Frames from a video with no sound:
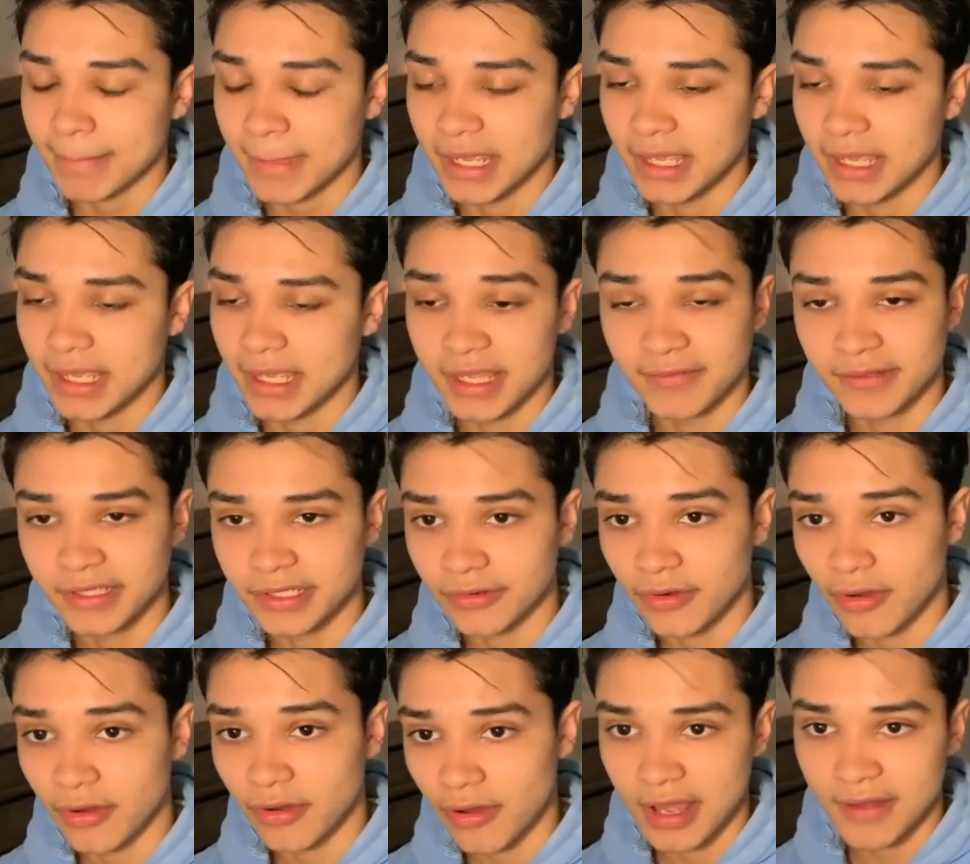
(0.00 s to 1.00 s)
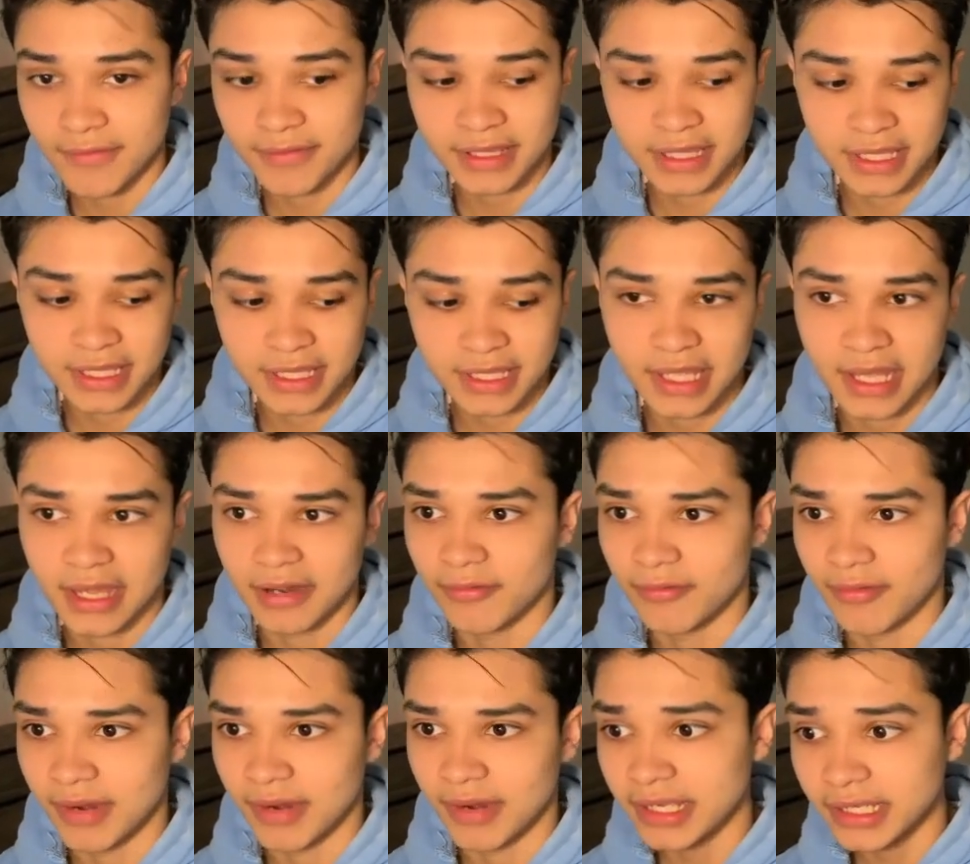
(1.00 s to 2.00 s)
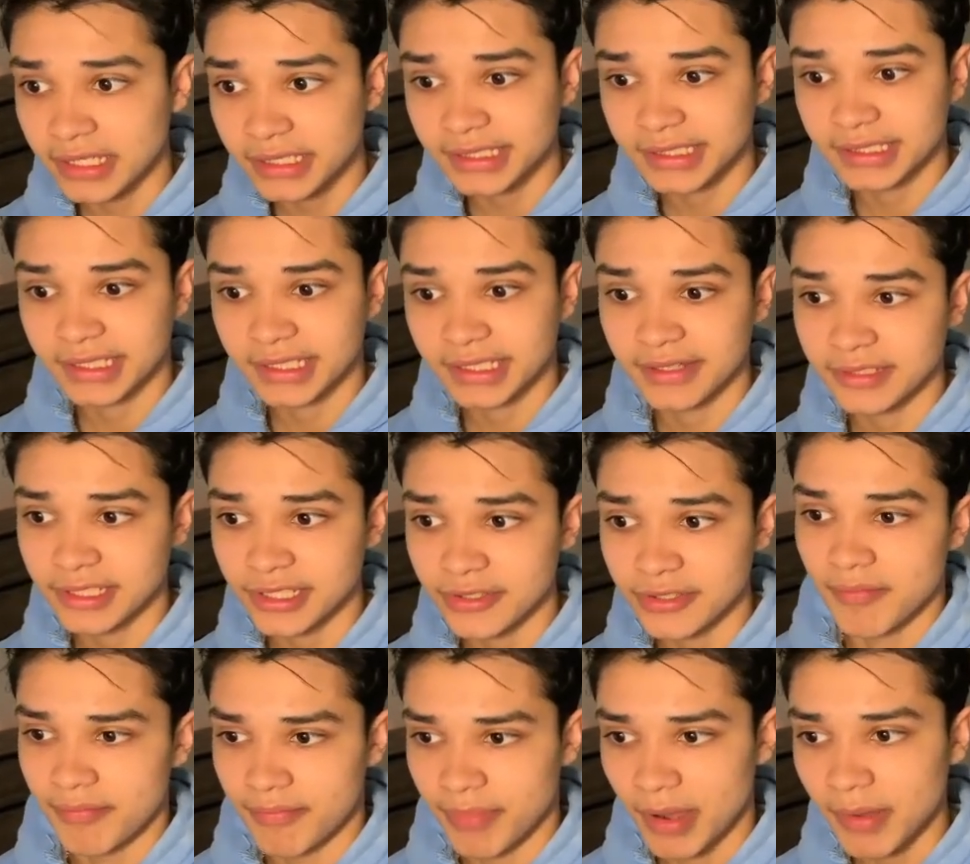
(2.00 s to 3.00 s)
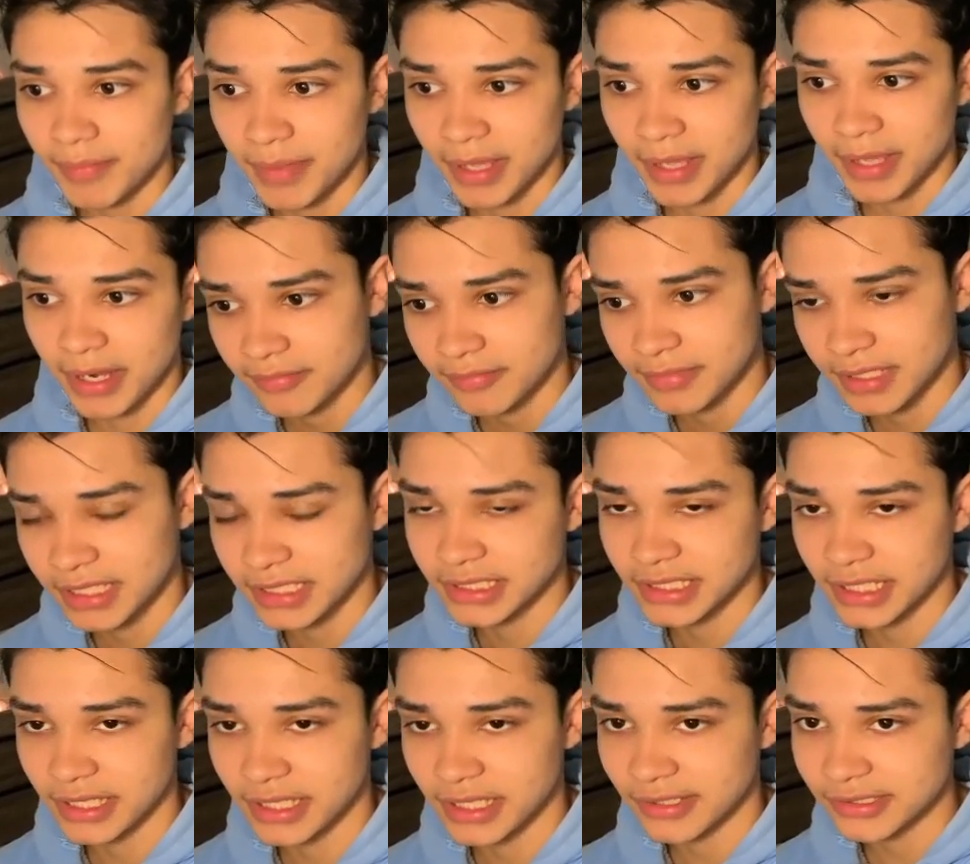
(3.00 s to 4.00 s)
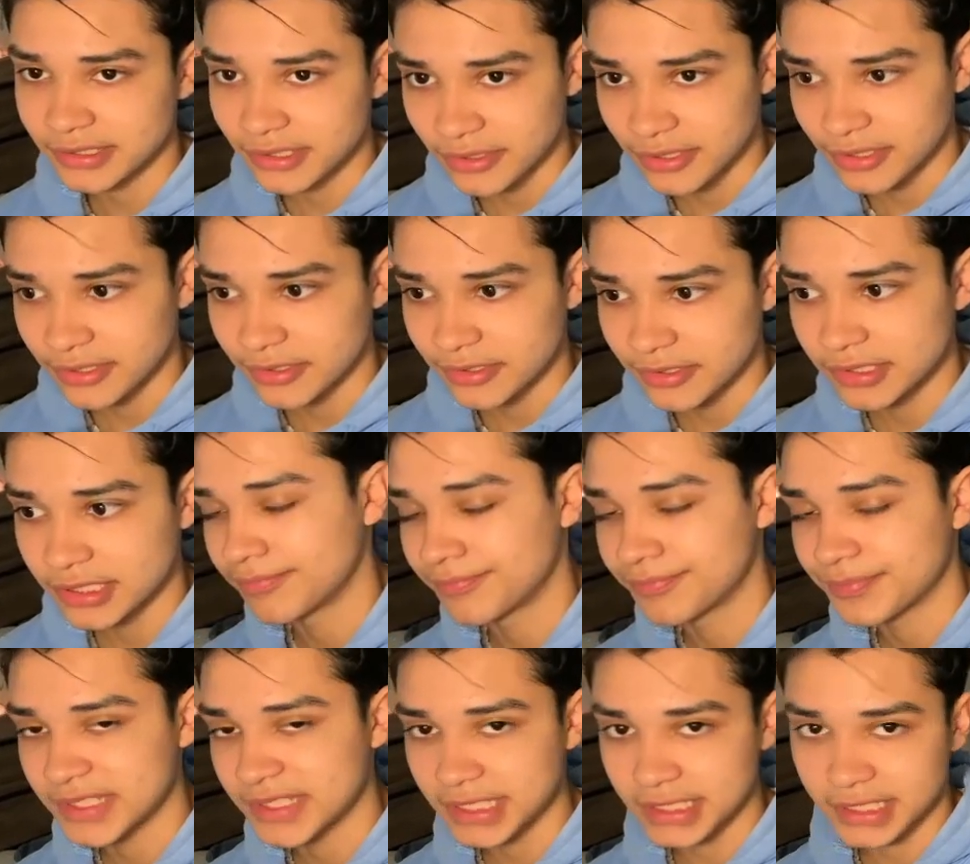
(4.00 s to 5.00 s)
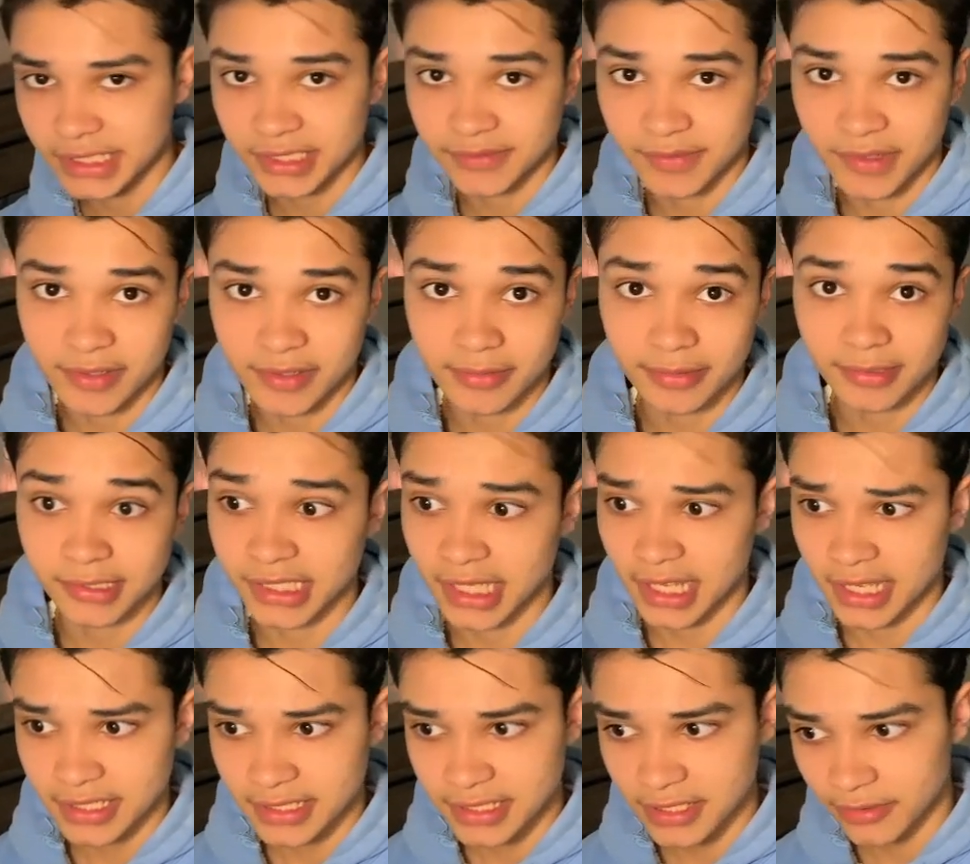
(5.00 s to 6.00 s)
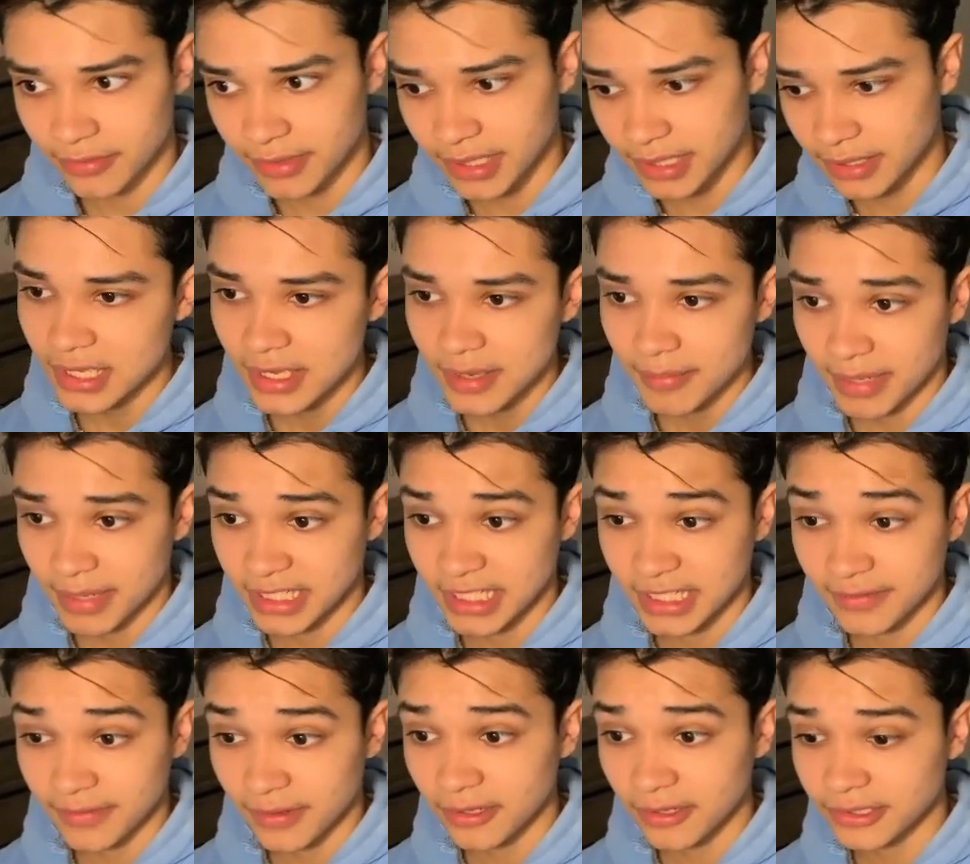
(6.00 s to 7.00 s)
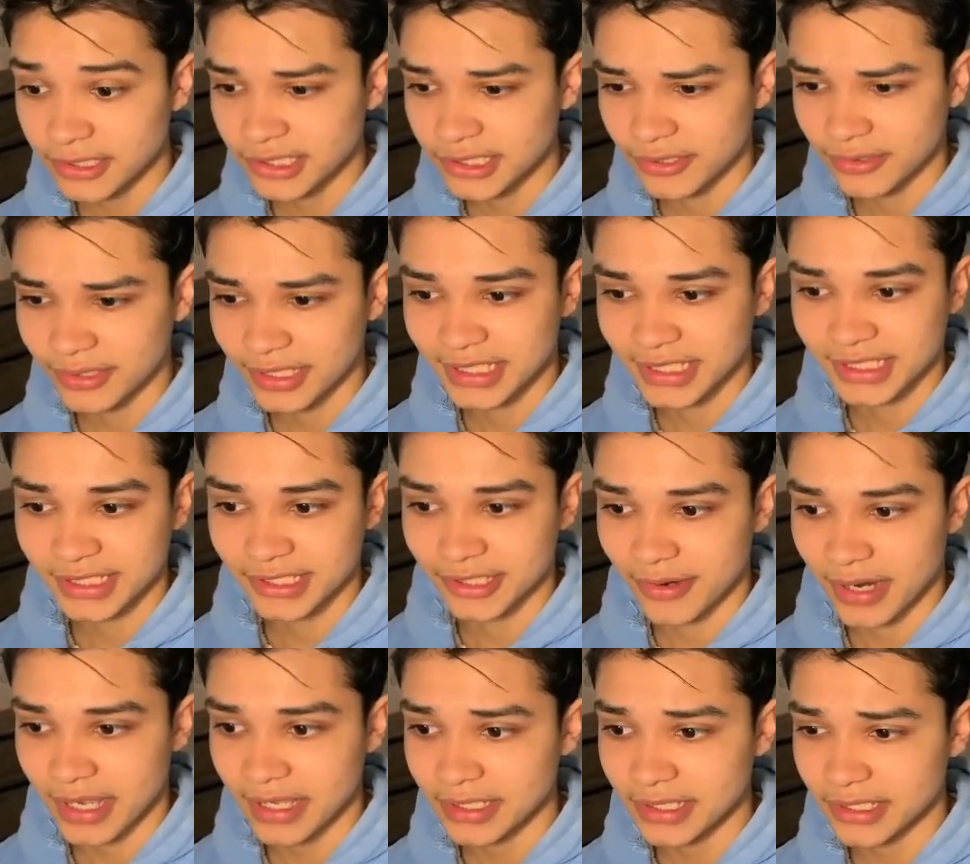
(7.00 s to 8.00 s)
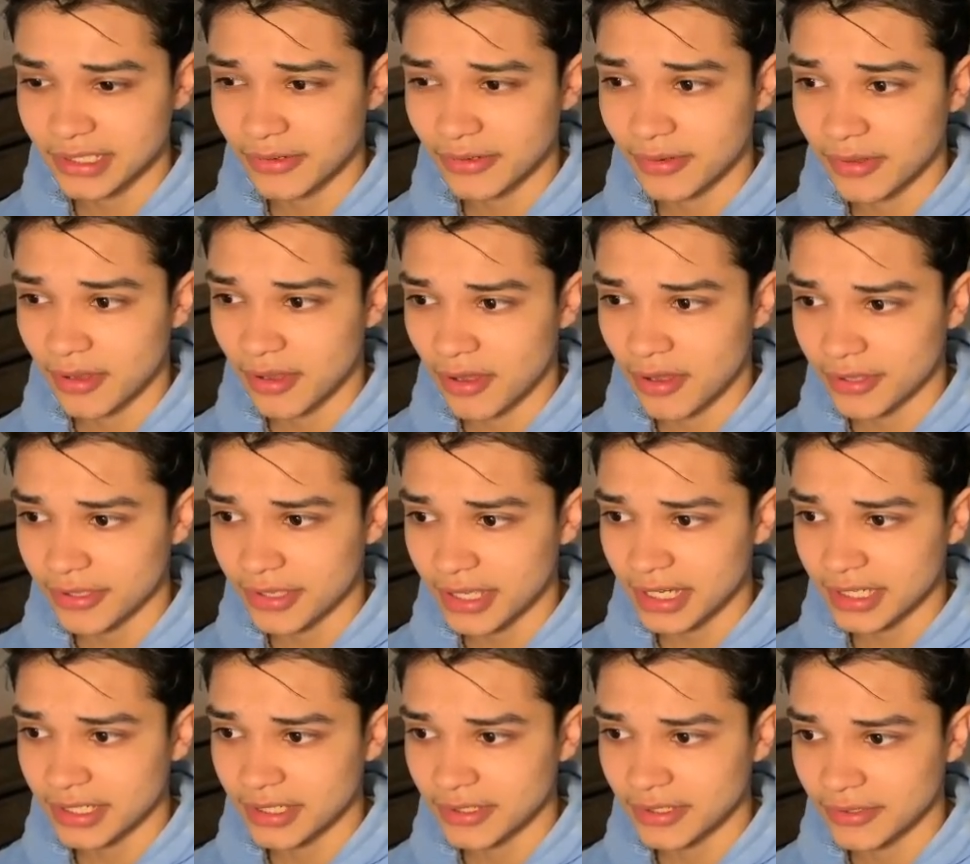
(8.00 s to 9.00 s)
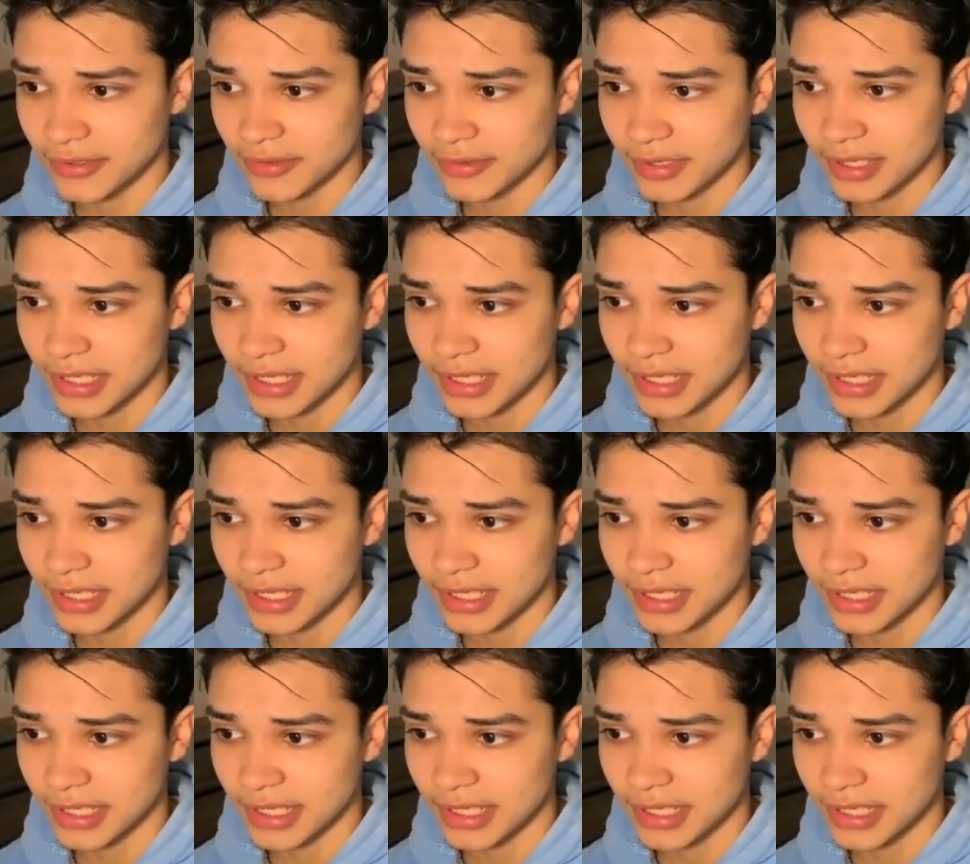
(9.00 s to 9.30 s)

It gives you everything that Radix gives you, but better, because they also use CSS variables and Tailwind by default. So this is great. So all you got to do